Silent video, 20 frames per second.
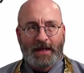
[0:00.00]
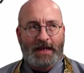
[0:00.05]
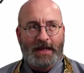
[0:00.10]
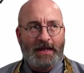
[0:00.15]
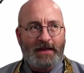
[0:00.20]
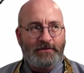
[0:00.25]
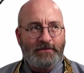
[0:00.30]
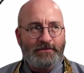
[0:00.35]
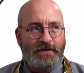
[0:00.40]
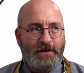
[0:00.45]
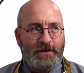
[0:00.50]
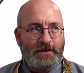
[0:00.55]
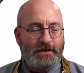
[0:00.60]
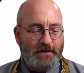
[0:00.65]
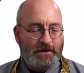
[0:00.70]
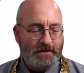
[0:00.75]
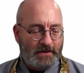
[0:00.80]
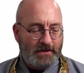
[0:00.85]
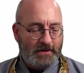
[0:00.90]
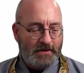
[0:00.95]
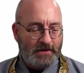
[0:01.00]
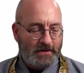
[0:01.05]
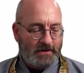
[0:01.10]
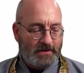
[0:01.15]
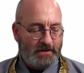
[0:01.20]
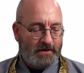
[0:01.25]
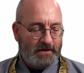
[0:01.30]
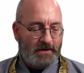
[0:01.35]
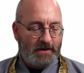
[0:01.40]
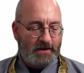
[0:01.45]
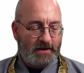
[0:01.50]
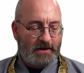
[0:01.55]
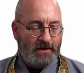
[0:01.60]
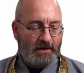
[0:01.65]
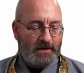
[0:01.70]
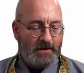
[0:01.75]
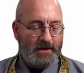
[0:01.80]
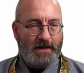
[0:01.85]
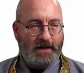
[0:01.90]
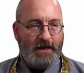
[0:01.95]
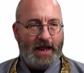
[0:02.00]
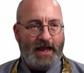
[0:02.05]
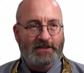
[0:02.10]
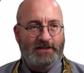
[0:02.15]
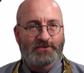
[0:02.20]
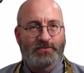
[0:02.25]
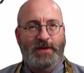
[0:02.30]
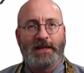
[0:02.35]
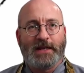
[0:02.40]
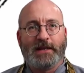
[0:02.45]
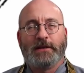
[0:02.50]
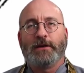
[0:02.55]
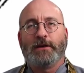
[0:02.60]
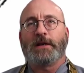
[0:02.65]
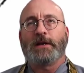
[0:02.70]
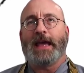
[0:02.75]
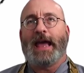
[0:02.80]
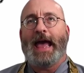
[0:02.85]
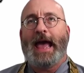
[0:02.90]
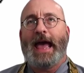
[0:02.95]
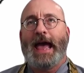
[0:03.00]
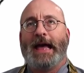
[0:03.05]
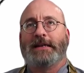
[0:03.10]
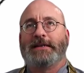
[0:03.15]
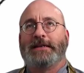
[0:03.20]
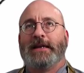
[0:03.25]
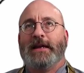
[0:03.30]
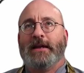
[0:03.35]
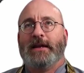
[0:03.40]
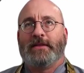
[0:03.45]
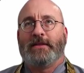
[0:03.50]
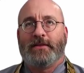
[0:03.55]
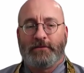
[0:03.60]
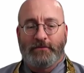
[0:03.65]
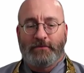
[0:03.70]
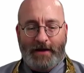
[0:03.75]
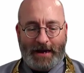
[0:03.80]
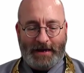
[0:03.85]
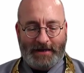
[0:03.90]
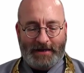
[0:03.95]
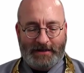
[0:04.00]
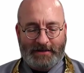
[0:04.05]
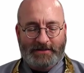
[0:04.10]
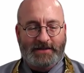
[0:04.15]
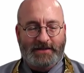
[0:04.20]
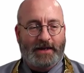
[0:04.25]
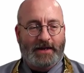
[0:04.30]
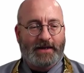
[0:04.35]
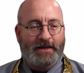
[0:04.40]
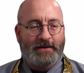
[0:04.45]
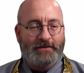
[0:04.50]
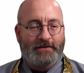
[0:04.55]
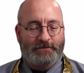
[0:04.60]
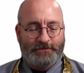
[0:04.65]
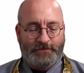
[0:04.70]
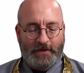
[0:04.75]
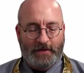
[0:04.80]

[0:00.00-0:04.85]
Even as we look at the writings of